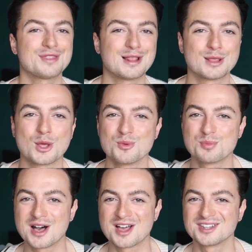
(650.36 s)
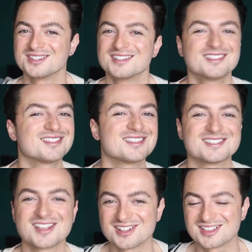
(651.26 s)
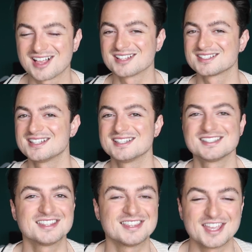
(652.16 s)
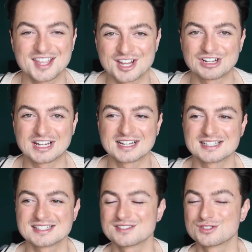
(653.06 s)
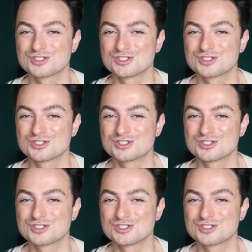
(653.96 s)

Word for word: that low bun, the sunglasses, the earrings,